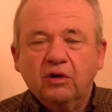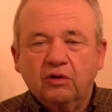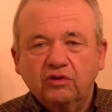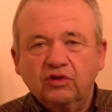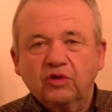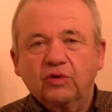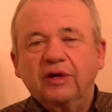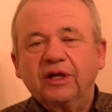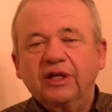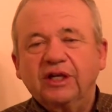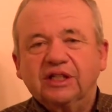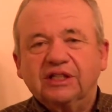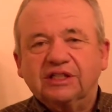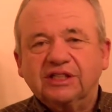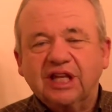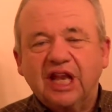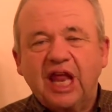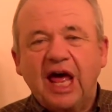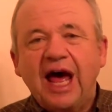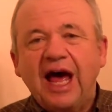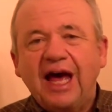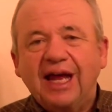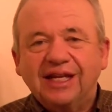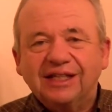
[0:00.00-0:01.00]
doing this
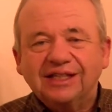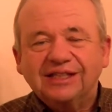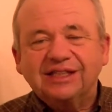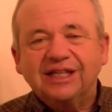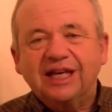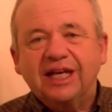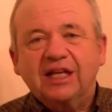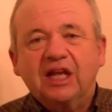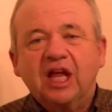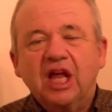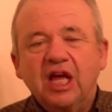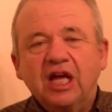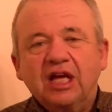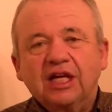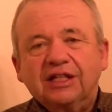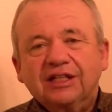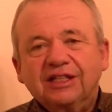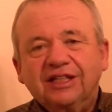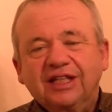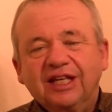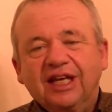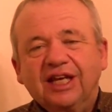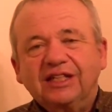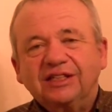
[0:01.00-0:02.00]
lied and said
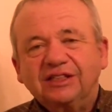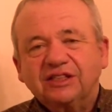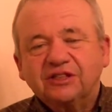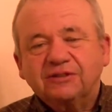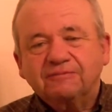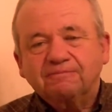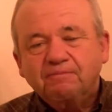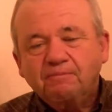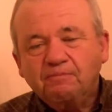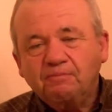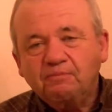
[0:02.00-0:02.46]
this